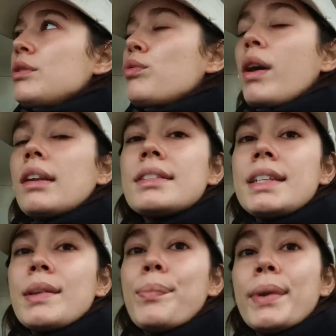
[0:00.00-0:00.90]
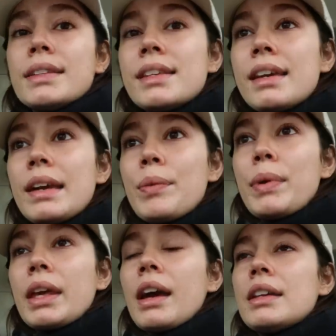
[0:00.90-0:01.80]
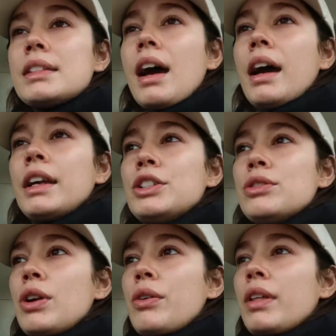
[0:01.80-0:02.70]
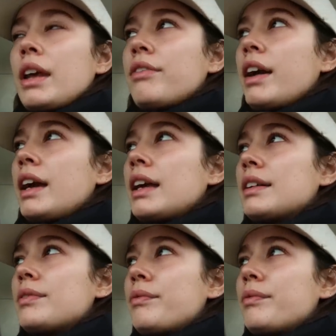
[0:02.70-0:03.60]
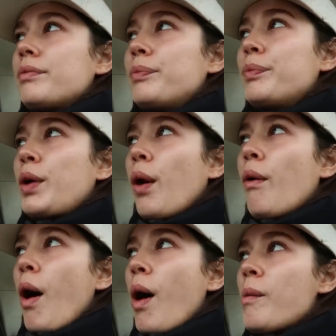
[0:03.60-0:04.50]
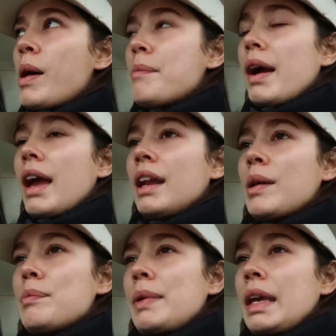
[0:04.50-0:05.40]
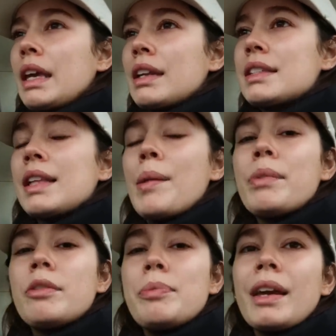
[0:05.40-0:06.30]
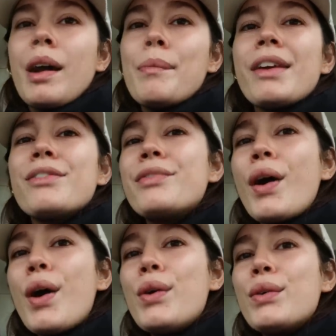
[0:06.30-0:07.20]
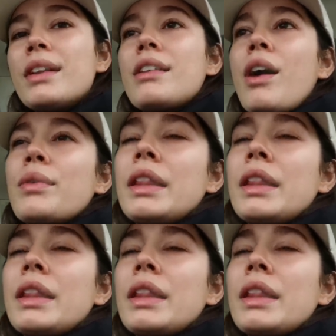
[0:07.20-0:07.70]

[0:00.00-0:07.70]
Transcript: want to stay busy because I do know that if I go home I might end up being in a slump of being on my phone and not